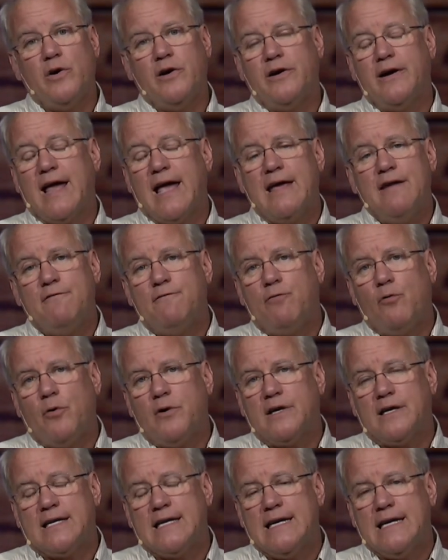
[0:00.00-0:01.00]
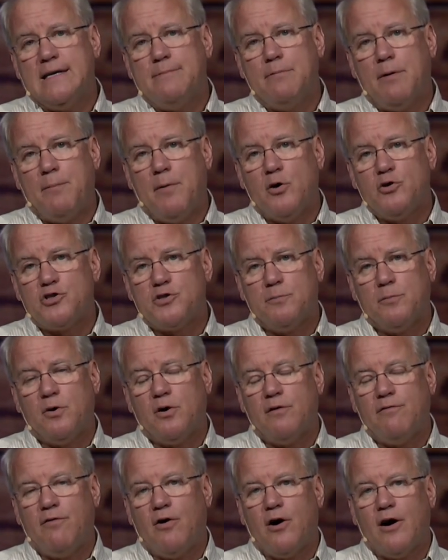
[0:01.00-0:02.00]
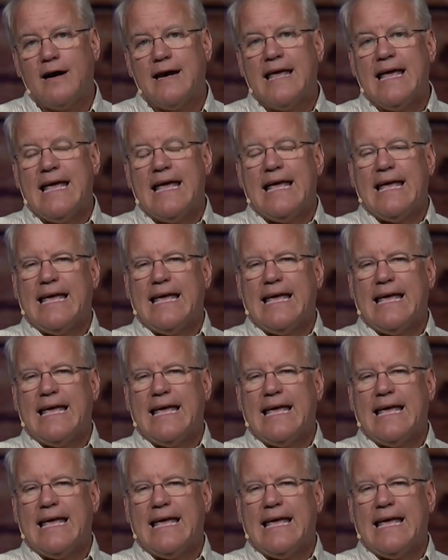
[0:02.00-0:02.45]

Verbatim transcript: we're at 814 Mimosa Boulevard,